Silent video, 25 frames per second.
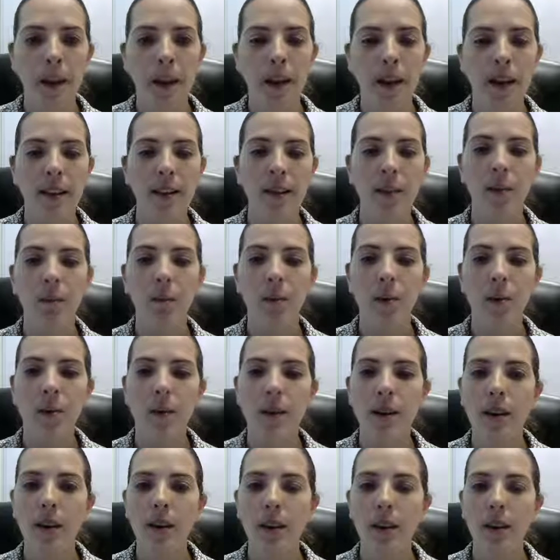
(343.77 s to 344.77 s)
At the
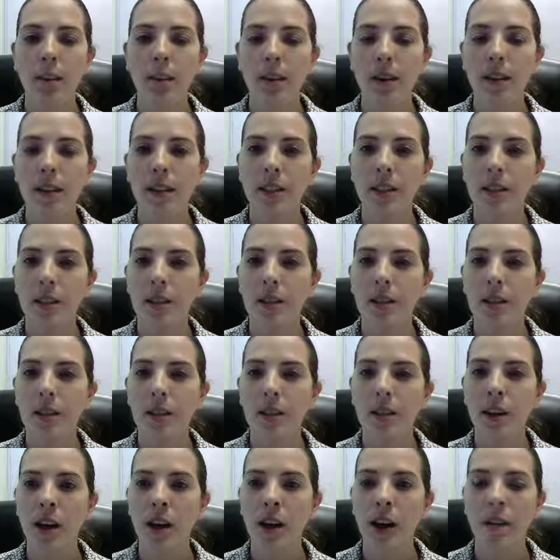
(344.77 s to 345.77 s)
moment, all I'm going to do is
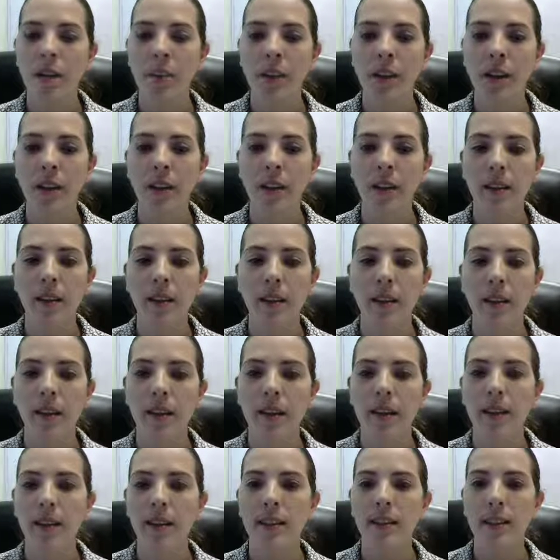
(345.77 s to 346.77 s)
copy this
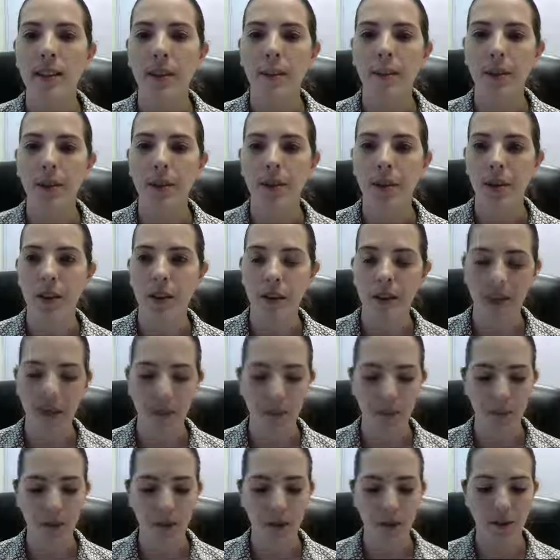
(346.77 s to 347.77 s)
example
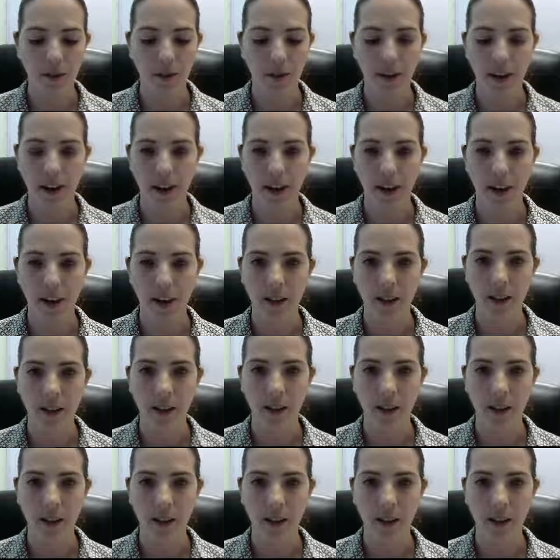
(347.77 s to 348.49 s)
input file